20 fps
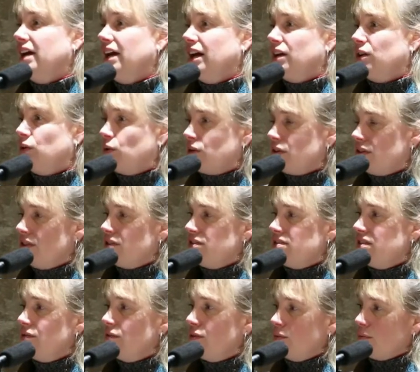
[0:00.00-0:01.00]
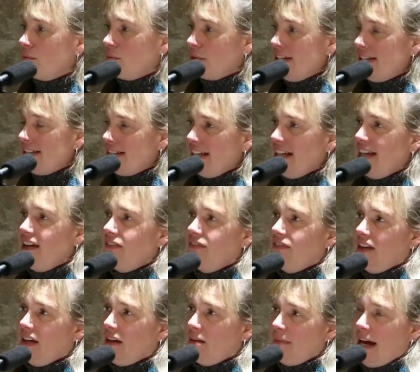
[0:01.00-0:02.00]
in order to receive
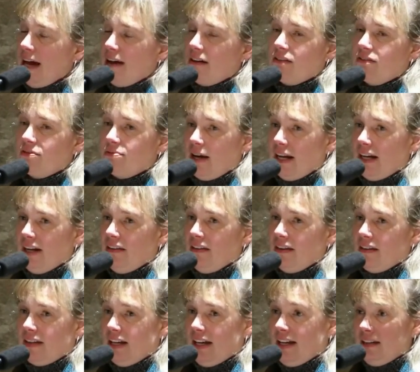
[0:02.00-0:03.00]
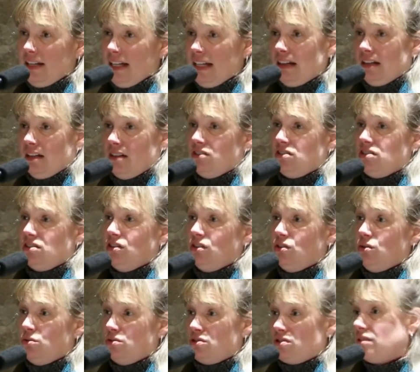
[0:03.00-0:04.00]
the amount of money that they needed
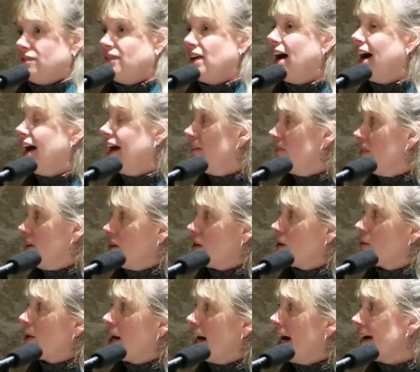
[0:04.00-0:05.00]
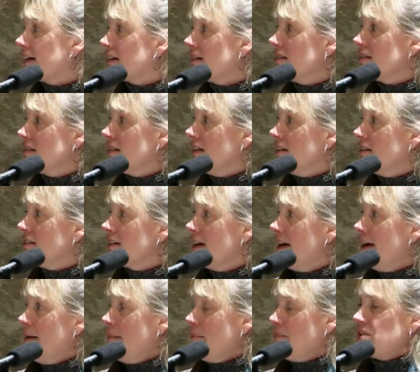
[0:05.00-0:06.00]
to survive in their practices.
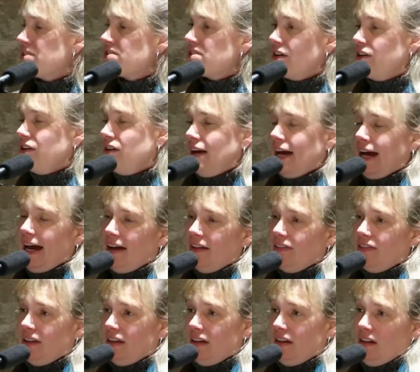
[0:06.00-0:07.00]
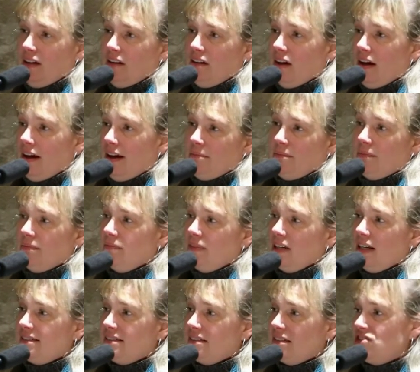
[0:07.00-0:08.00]
So you add
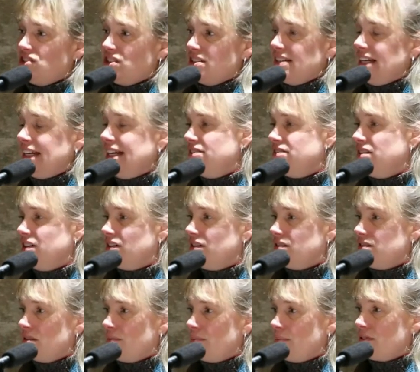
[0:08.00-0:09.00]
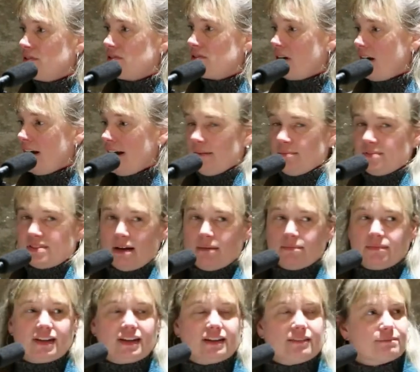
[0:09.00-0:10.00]
it's just easier to prescribe
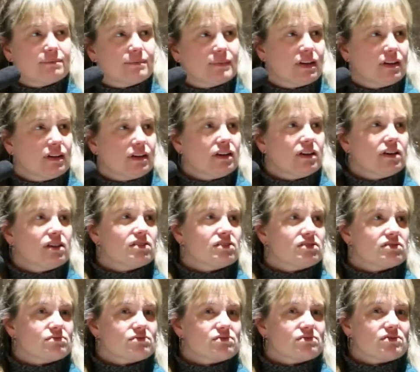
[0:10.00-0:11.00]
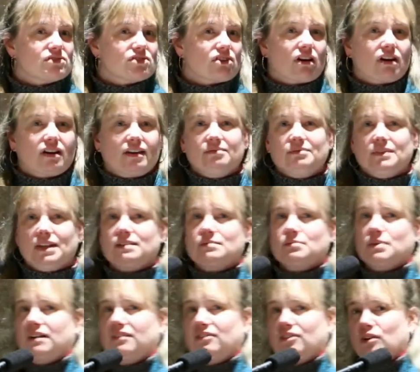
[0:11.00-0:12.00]
something. Sorry, that's
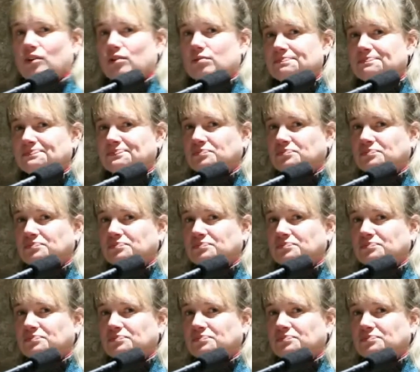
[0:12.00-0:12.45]
my phone.